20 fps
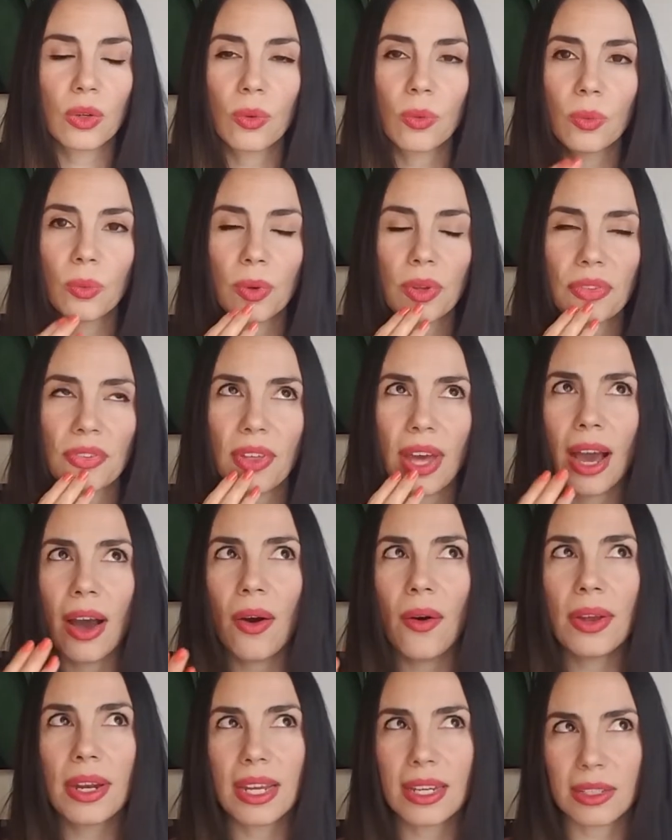
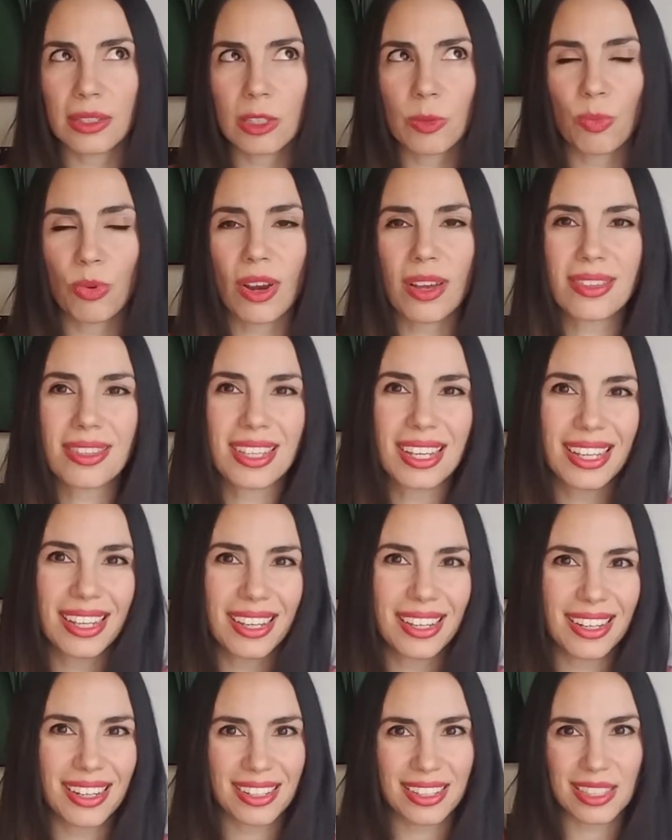without expressing
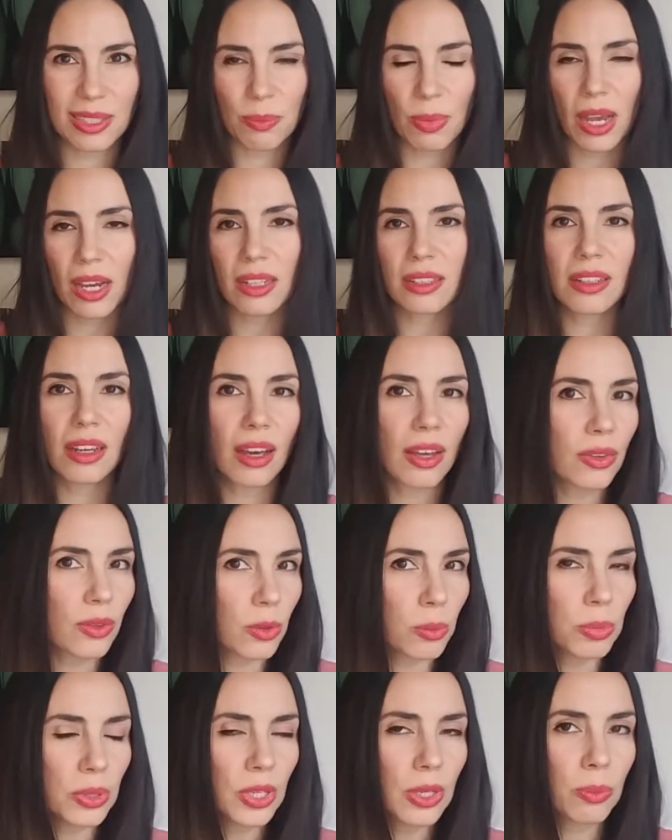it, expect other
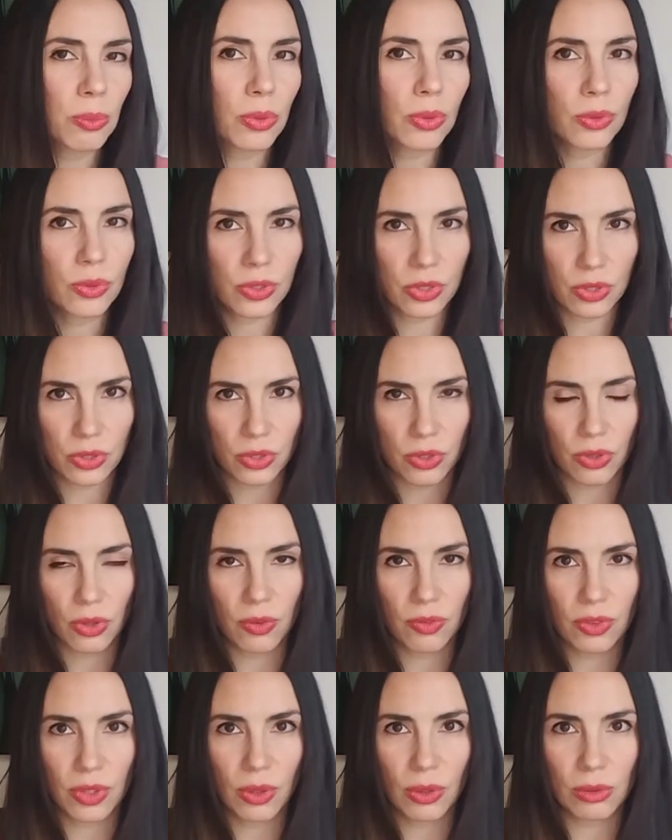people to
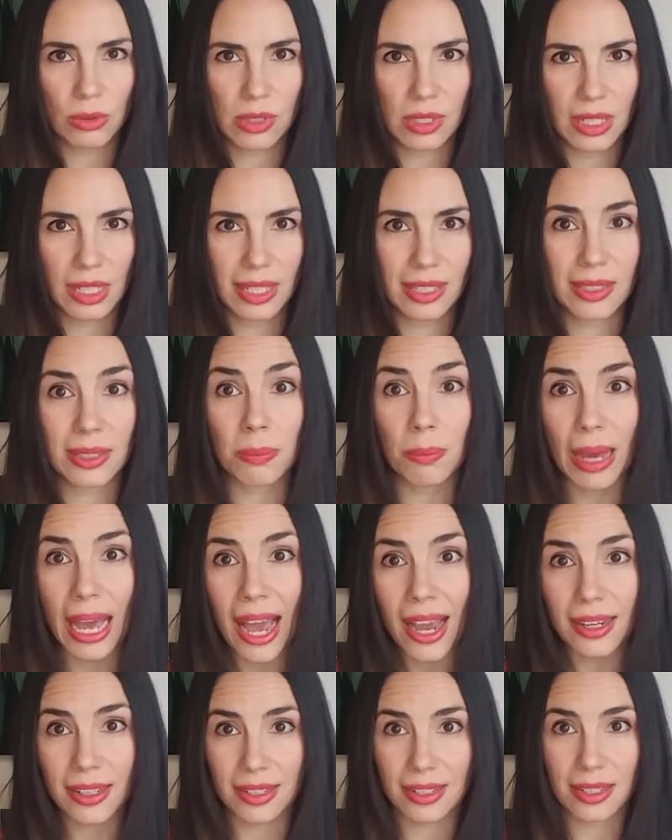serve those needs
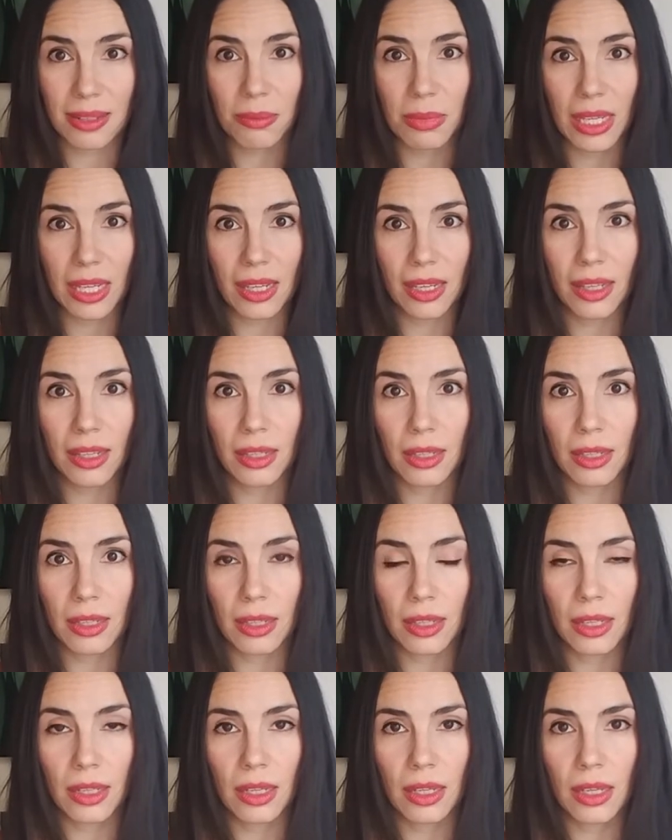back to me.
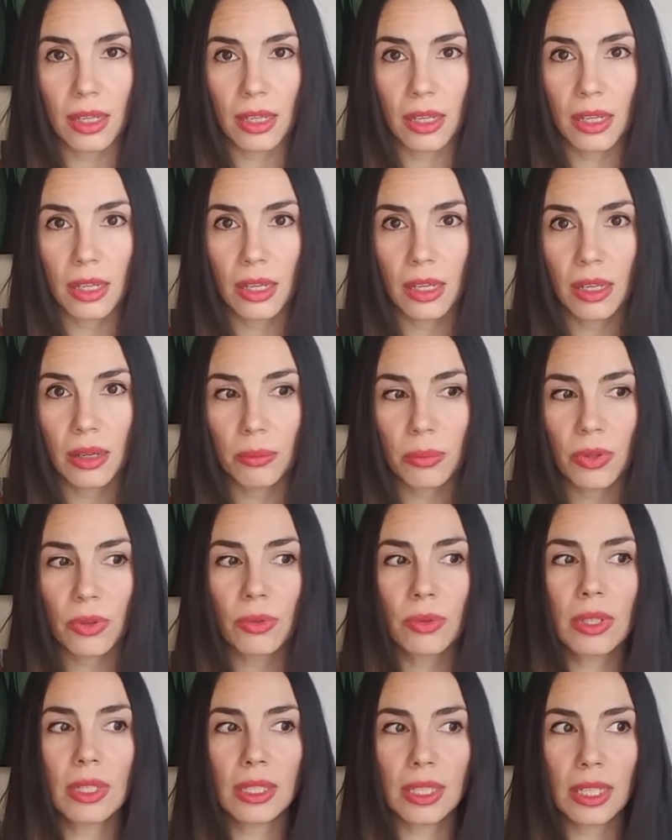But
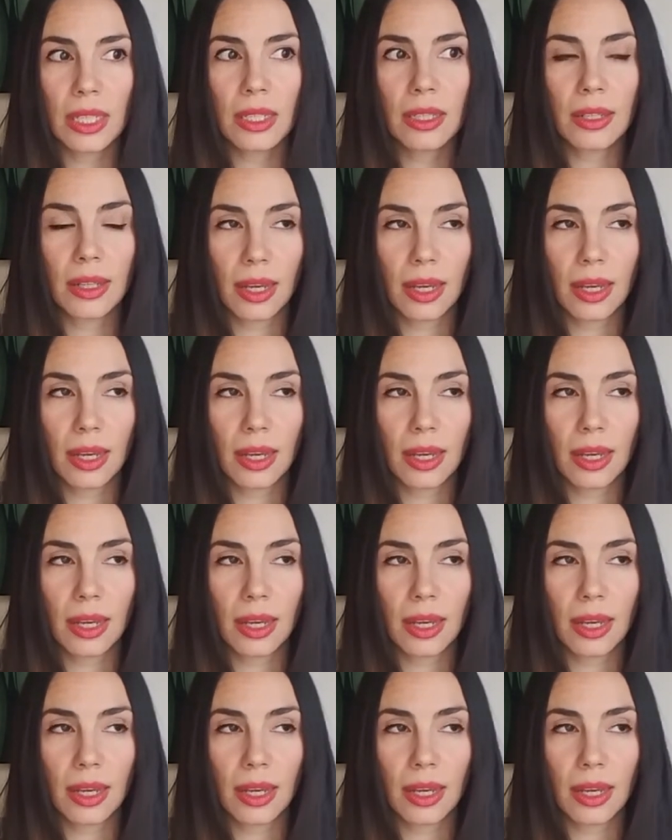really,